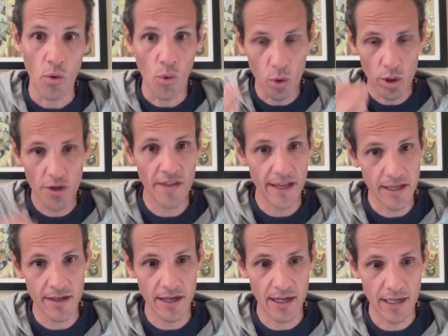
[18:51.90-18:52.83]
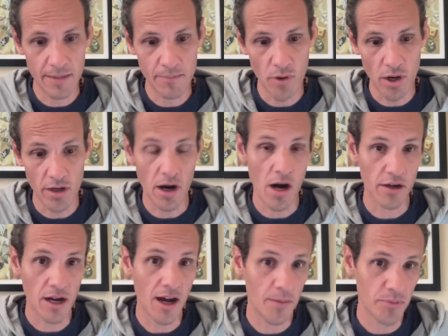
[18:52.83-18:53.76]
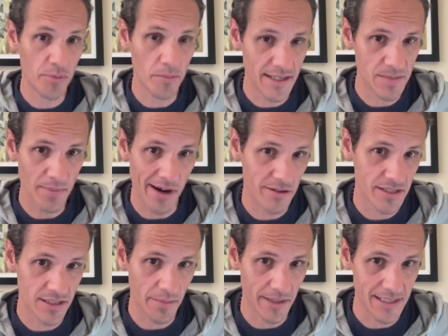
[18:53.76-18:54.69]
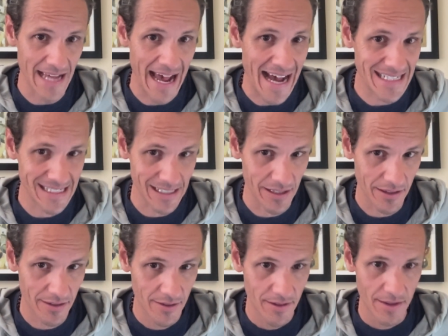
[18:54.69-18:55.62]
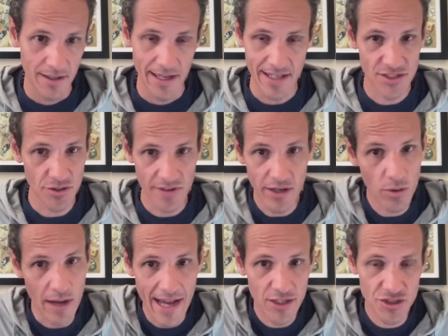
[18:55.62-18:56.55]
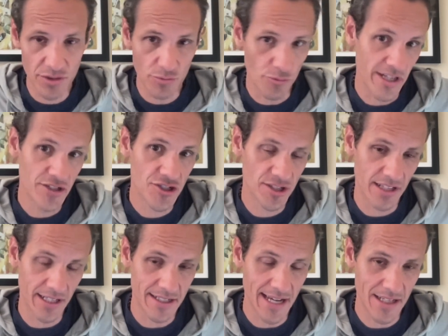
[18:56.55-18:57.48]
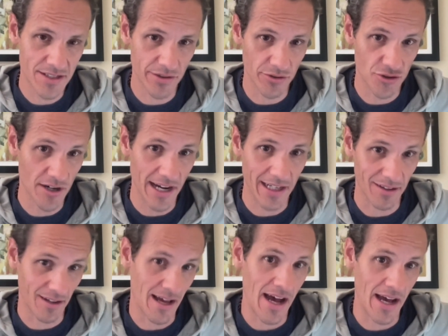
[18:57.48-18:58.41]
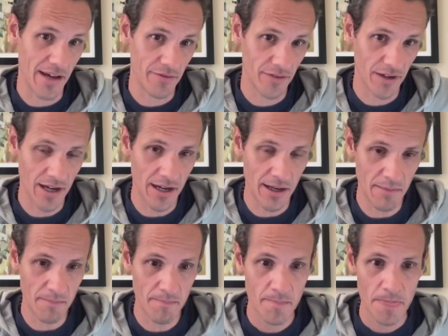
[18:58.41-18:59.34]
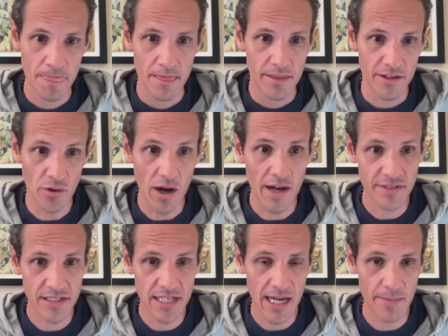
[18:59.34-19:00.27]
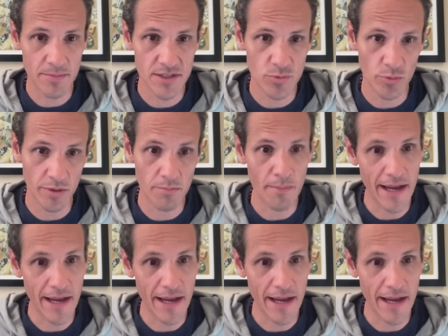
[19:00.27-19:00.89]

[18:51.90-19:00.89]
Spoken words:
or they are compromised by our stomach's acid. And so they don't actually reach the intestinal tract alive. Oftentimes when